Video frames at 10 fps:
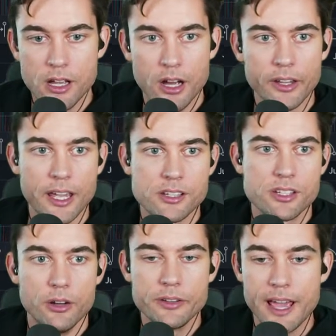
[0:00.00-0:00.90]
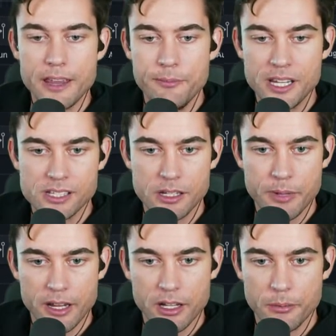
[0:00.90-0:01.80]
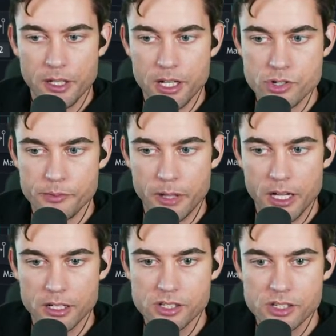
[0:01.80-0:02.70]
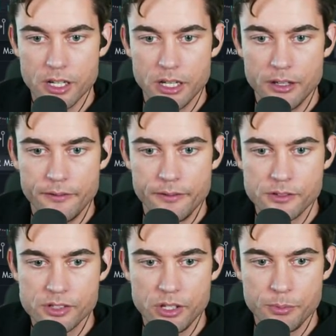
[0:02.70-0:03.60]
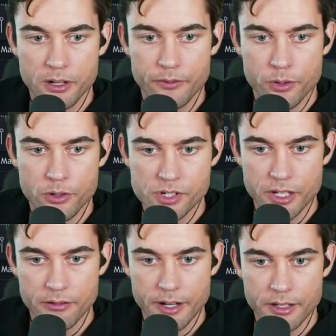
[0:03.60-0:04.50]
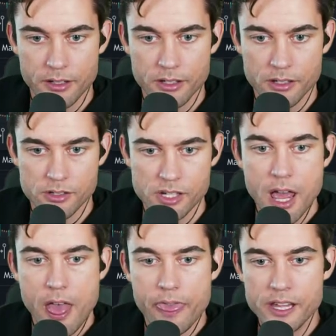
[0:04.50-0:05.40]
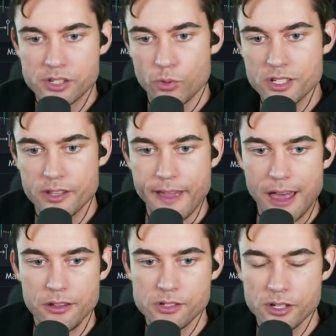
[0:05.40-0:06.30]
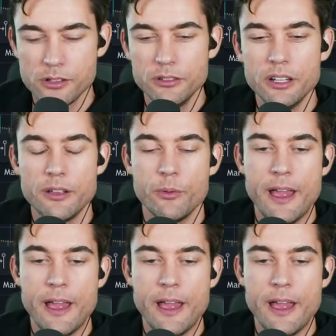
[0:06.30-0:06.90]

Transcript: Okay. So yeah, it missed it by a couple $100. Of super unfortunate right here because this was the value zone.